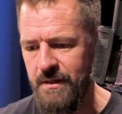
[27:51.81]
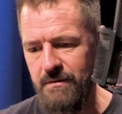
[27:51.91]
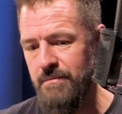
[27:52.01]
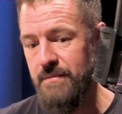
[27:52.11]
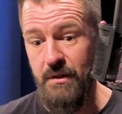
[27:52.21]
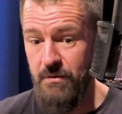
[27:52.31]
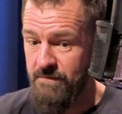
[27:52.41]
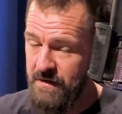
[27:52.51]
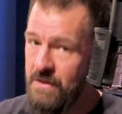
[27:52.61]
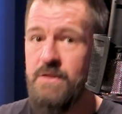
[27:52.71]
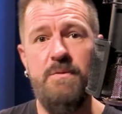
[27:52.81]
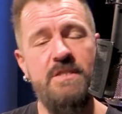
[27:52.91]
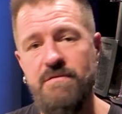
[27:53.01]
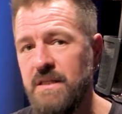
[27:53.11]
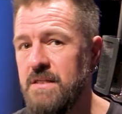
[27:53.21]
there were there were very
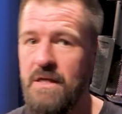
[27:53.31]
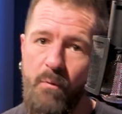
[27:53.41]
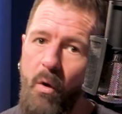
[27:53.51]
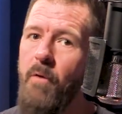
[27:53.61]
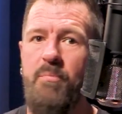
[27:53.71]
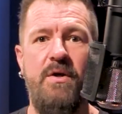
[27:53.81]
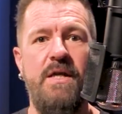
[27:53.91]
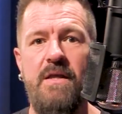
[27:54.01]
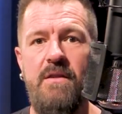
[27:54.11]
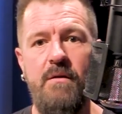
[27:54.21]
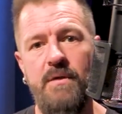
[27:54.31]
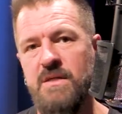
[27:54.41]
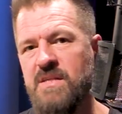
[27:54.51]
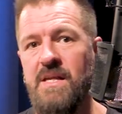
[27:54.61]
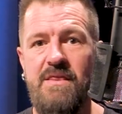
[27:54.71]
specific things they weren't putting in there
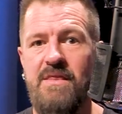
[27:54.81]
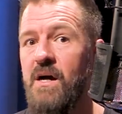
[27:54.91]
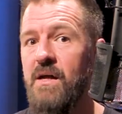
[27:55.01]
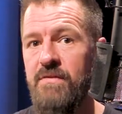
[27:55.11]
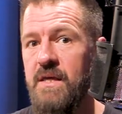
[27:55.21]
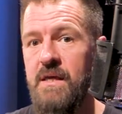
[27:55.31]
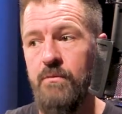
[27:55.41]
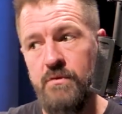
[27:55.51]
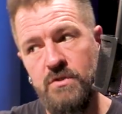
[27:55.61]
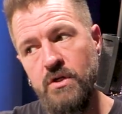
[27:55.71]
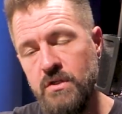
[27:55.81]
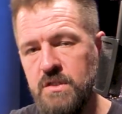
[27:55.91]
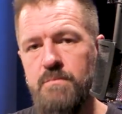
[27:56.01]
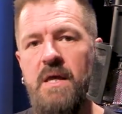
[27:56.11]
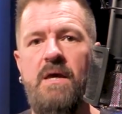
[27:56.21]
because they didn't th think it was a good
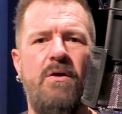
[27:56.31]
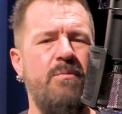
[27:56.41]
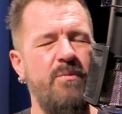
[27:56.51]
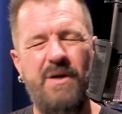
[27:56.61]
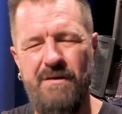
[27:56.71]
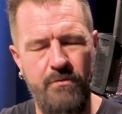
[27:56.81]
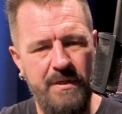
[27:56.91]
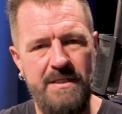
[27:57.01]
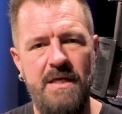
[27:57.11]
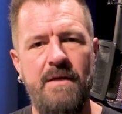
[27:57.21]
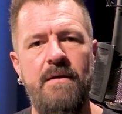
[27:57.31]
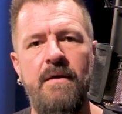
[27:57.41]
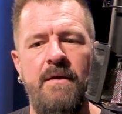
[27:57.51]
spin on whatever we did,